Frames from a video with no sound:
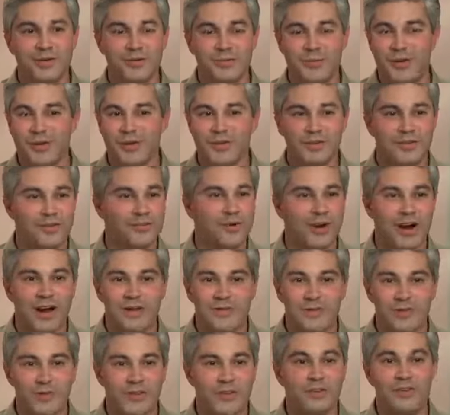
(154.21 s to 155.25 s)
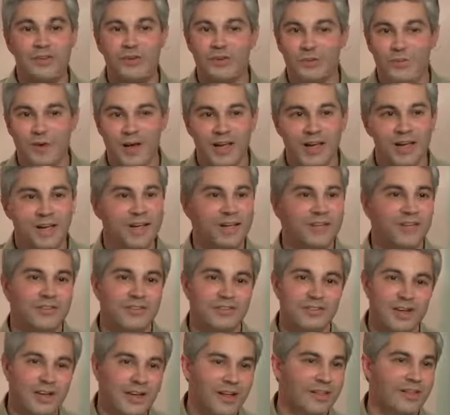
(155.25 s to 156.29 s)
with travel in new
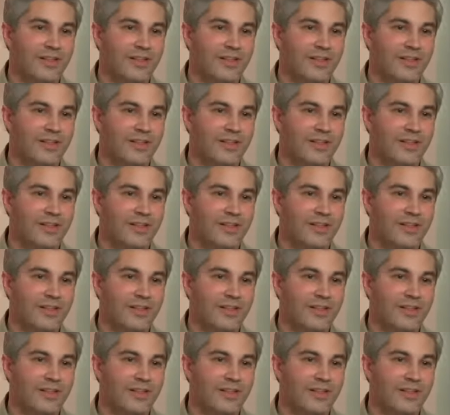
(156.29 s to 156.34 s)
ways.